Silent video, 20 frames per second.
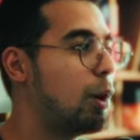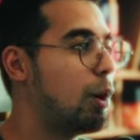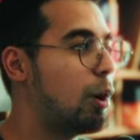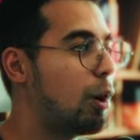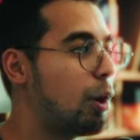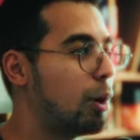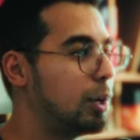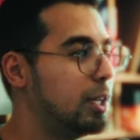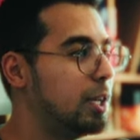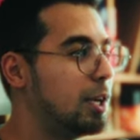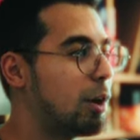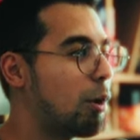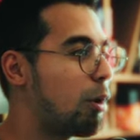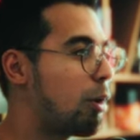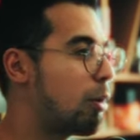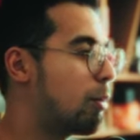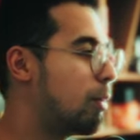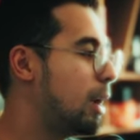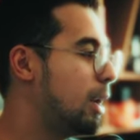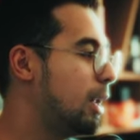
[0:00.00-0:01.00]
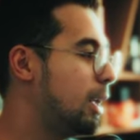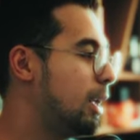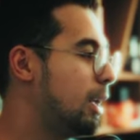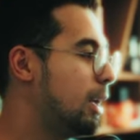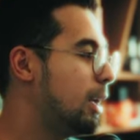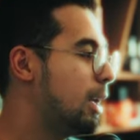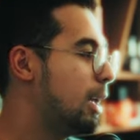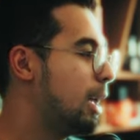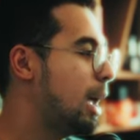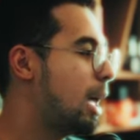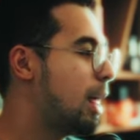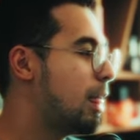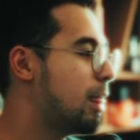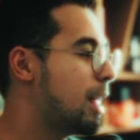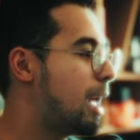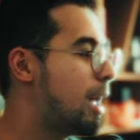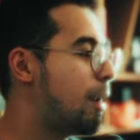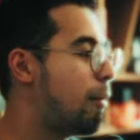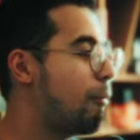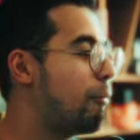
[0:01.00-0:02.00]
on here already. And
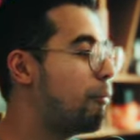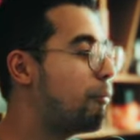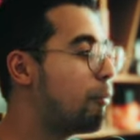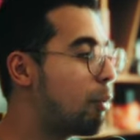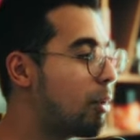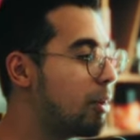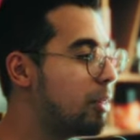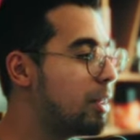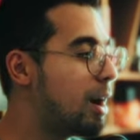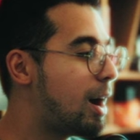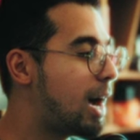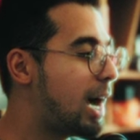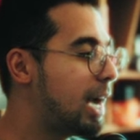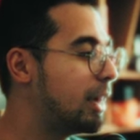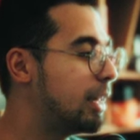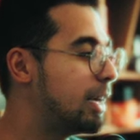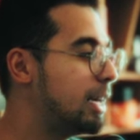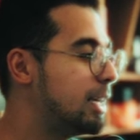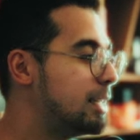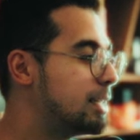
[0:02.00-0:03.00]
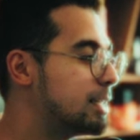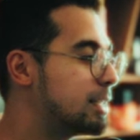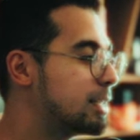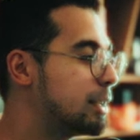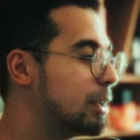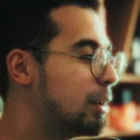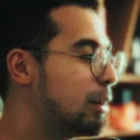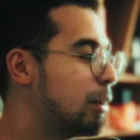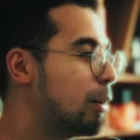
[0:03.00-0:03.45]
that for the highlights,